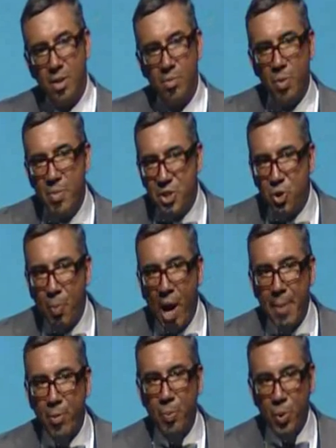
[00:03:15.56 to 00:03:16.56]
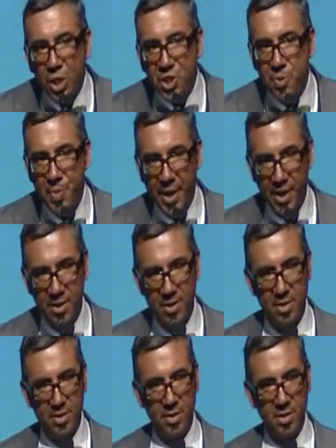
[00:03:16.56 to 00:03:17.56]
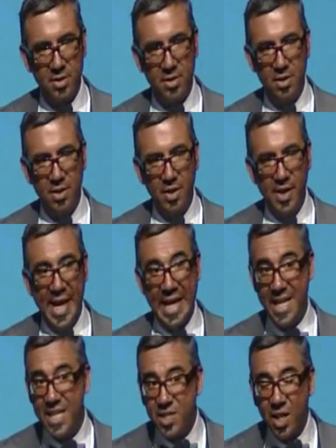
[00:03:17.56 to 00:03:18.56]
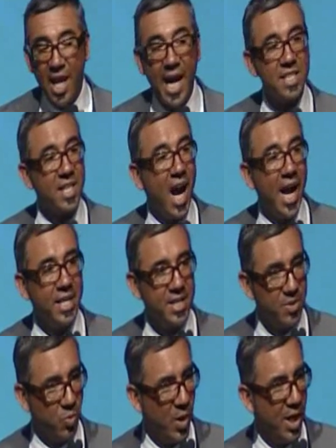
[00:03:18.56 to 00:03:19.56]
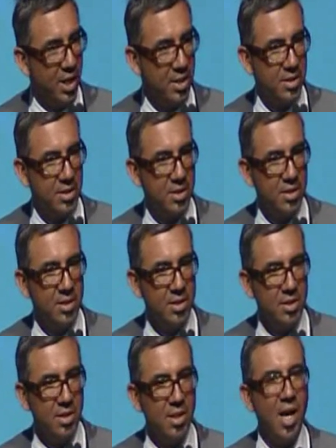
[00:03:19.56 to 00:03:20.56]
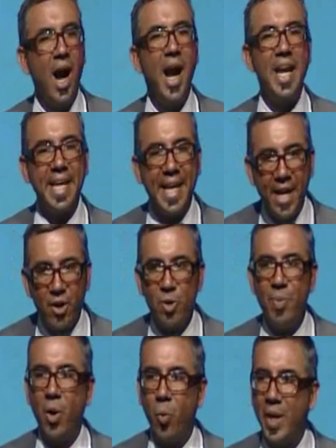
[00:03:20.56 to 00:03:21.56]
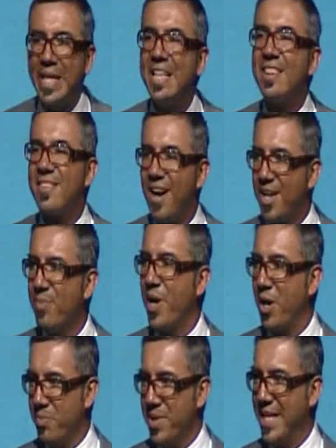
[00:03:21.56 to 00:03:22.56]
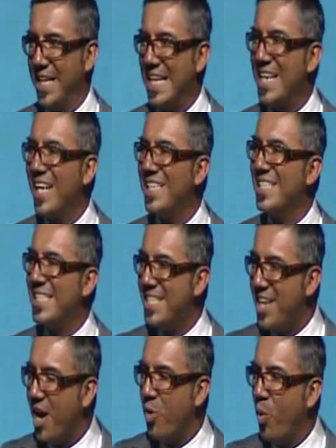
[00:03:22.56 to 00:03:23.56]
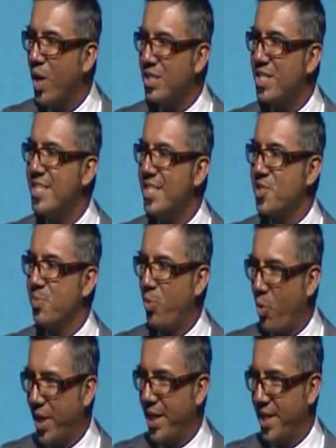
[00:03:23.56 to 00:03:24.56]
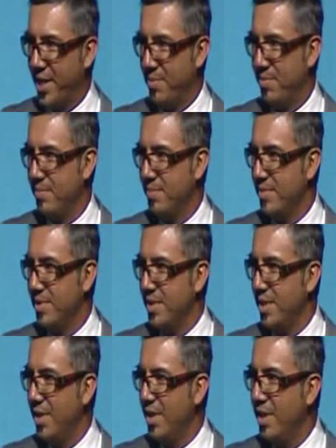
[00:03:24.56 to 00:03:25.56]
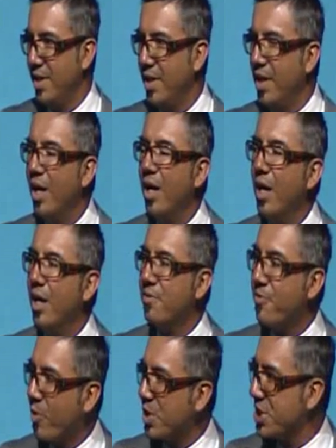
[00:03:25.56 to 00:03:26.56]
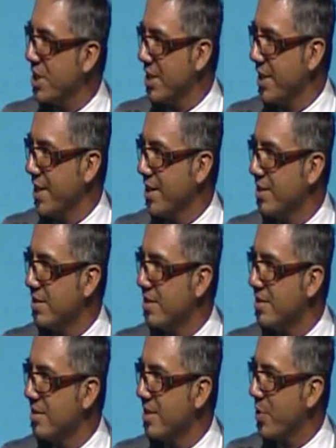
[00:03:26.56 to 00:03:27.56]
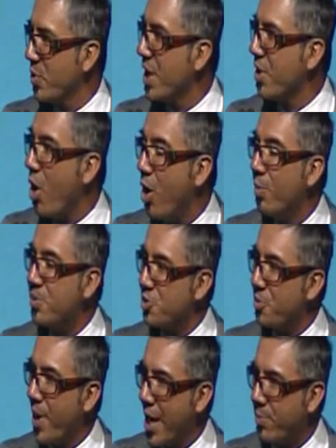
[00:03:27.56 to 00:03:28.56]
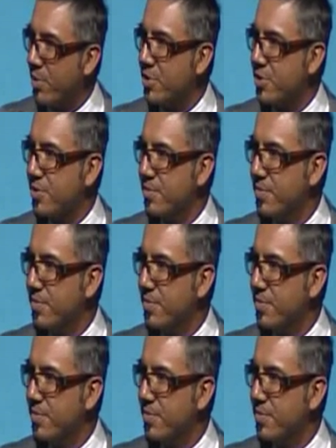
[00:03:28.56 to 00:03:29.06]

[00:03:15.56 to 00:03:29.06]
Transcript: But Mr. Piper pushed me, and in his class, I did well. I cared about what he thought about me, and I did not want to disappoint him. Unfortunately, they were not all Mr. Pipers.